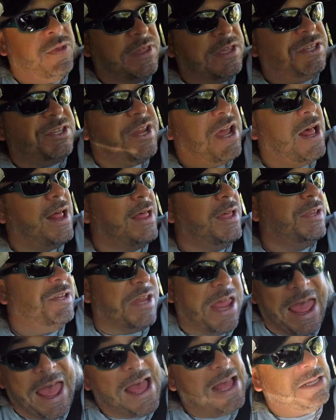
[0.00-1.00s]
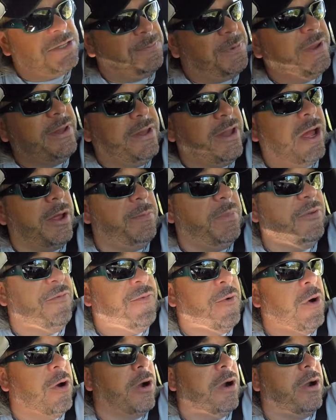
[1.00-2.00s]
This challenge has been done
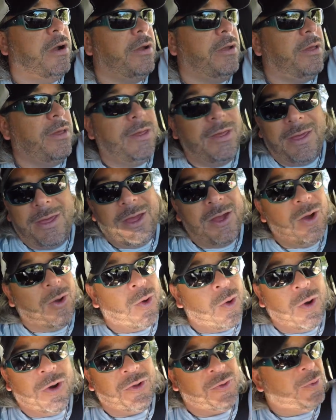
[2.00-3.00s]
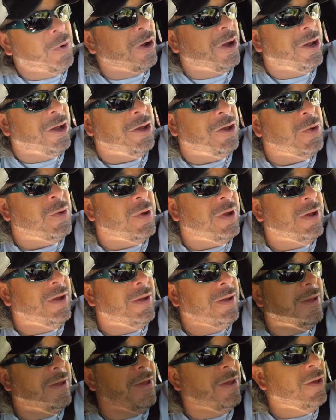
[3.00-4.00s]
before. Of course, we're gonna do it
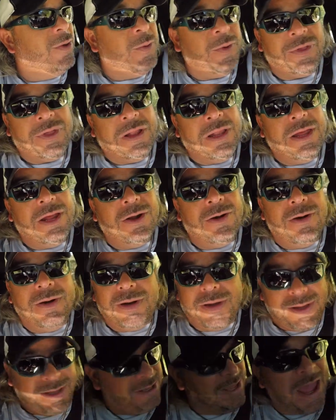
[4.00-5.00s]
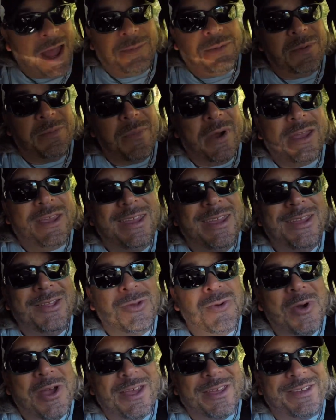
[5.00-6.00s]
with a little Captain Mikey
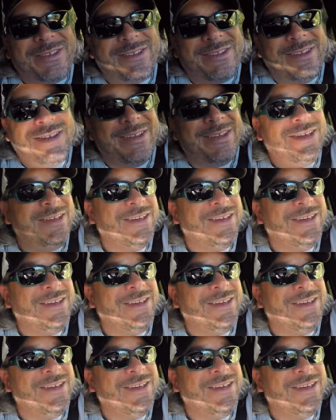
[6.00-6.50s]
twist.